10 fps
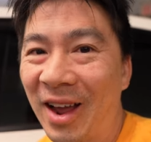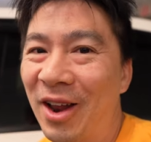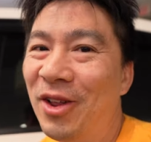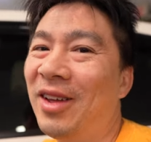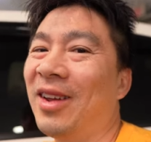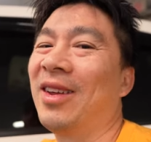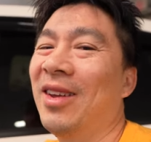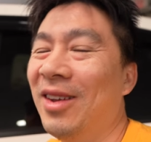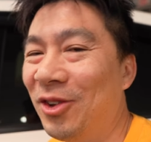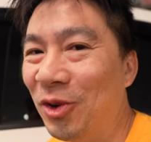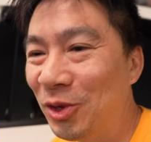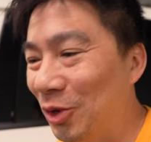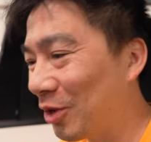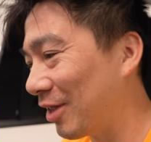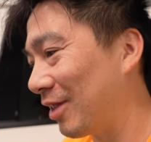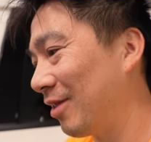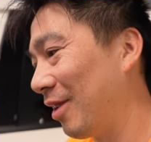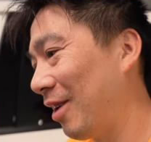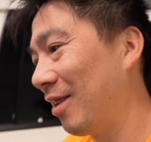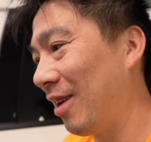kind of shows you, because
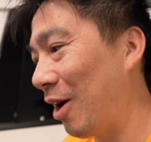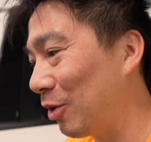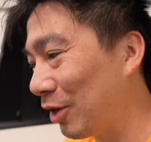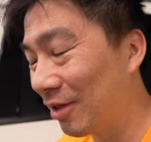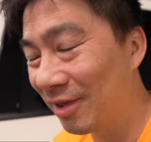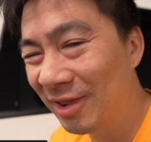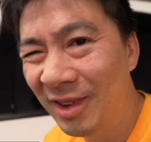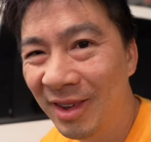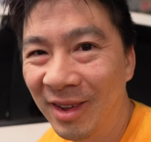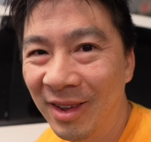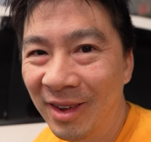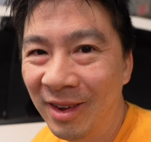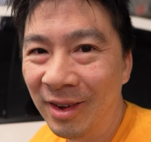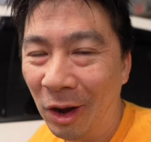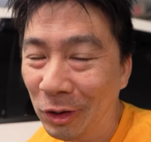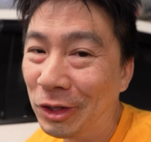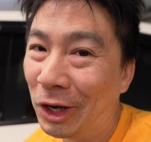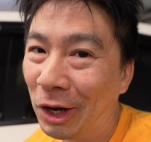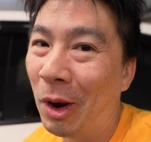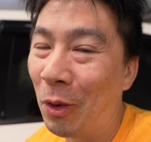I was just
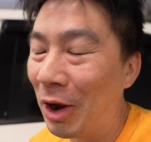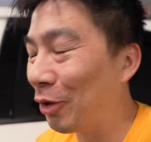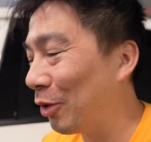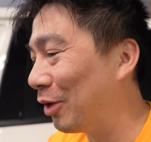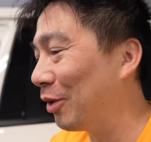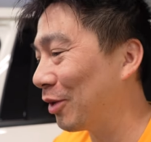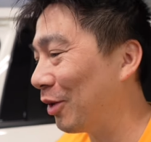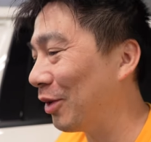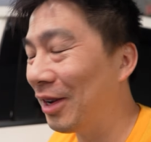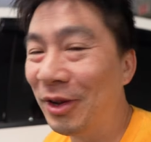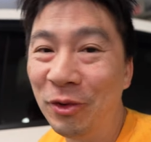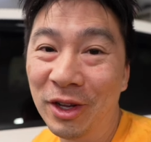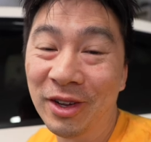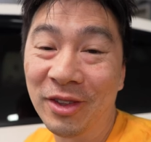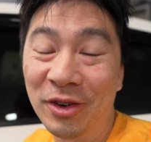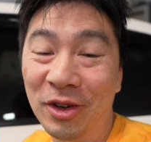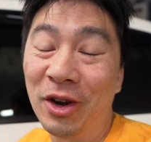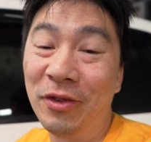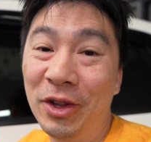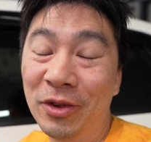digging my way through too, so it didn't really, there's a
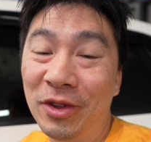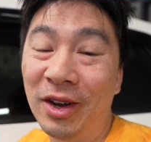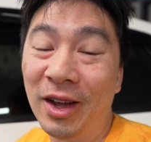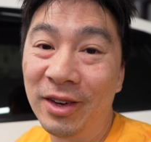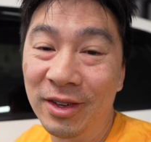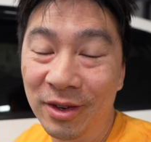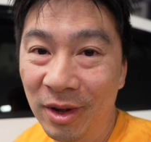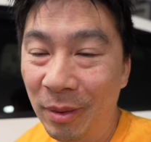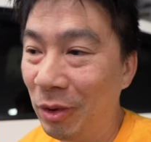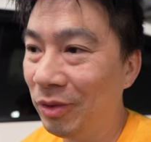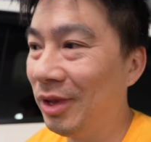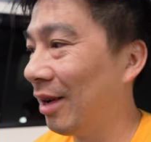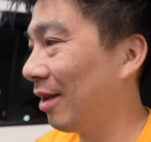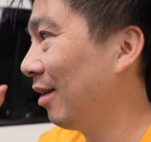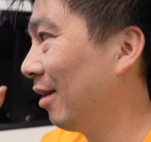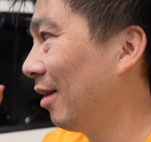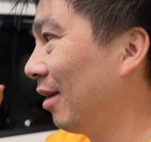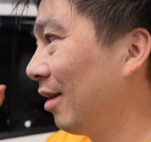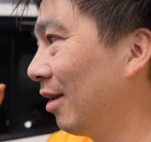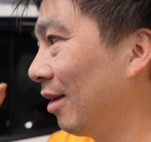lot of videos online about like
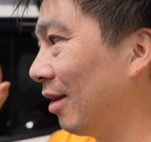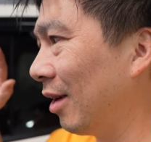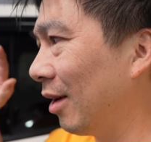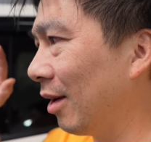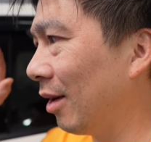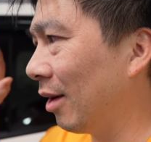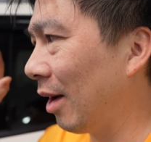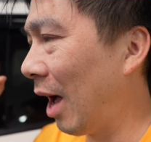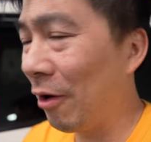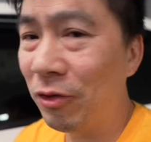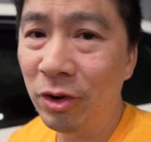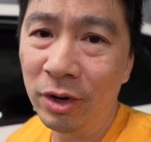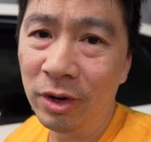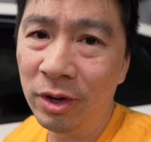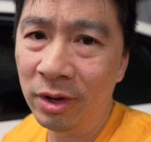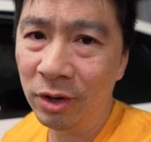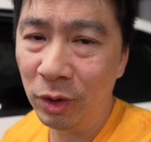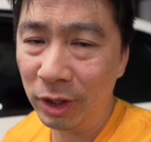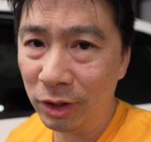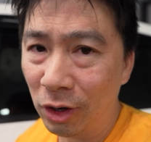after you
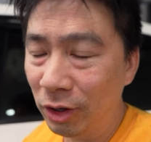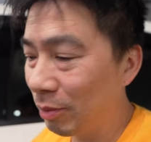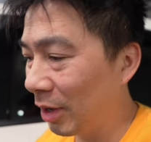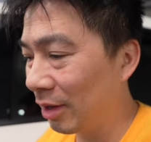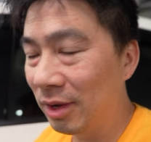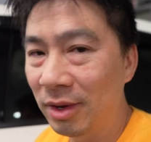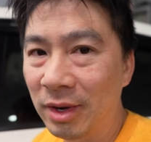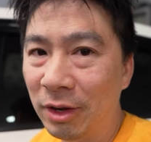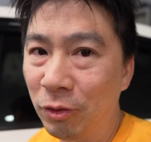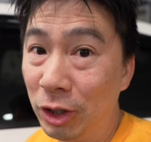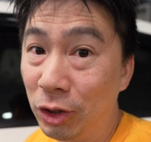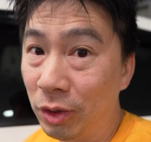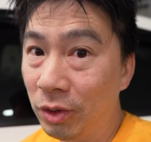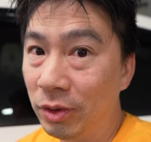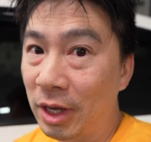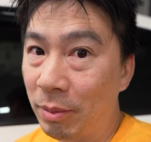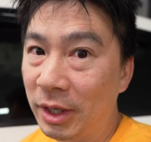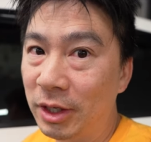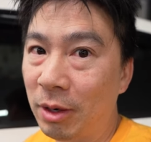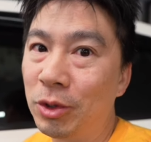install it, but it doesn't really show you step by
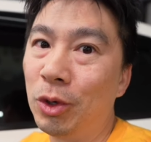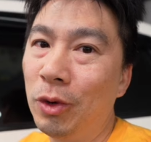step. So